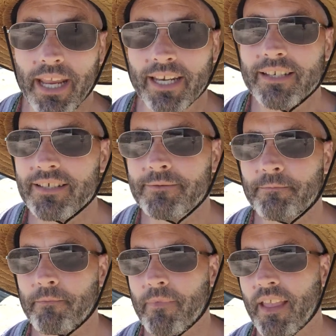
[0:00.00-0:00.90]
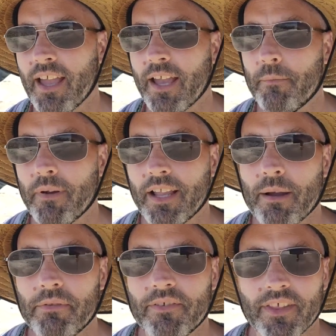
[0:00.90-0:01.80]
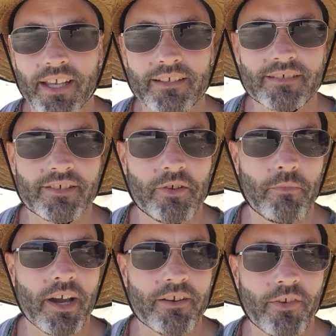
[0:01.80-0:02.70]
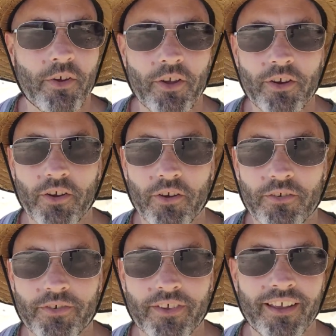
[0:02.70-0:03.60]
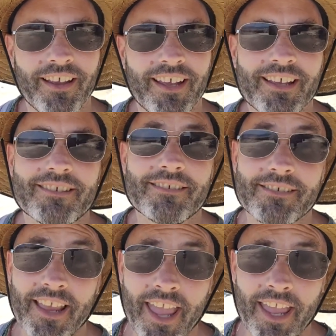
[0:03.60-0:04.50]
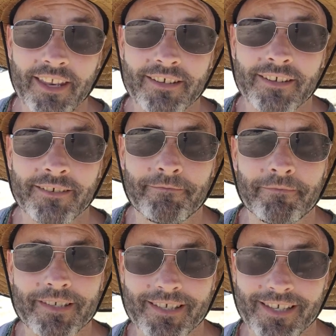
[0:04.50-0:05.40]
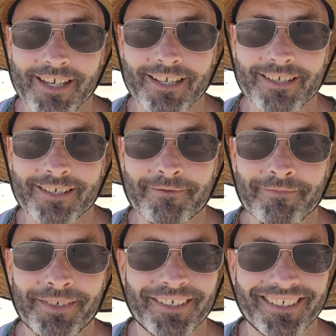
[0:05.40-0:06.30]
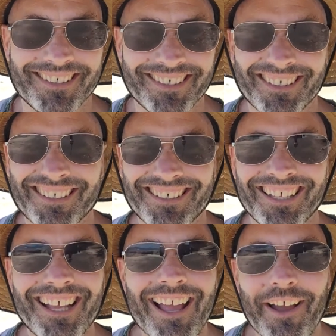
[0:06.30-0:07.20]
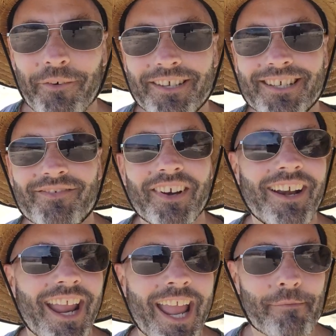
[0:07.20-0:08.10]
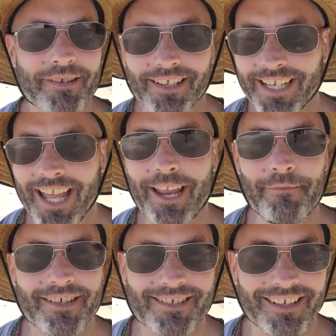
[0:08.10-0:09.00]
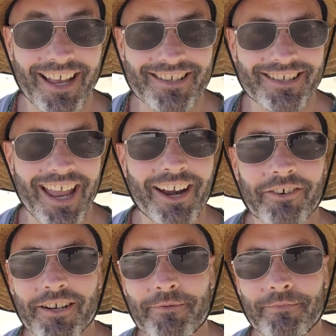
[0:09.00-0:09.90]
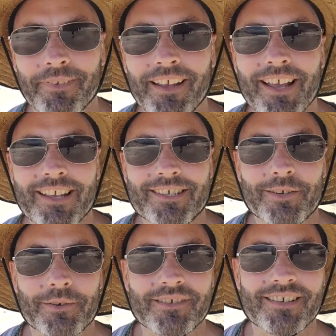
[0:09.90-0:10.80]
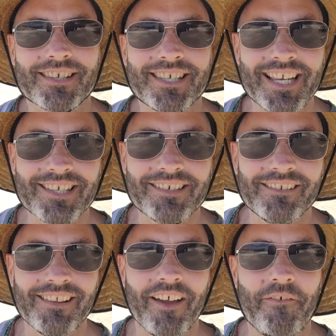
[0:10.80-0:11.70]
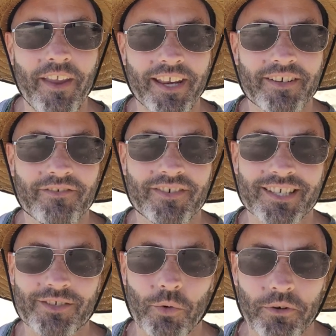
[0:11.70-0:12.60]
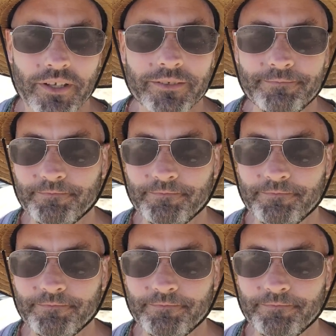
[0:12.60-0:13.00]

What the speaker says: end, a couple of things. You might have heard of SAD disease, which is very aptly named as an acronym. So it's seasonal affective disorder.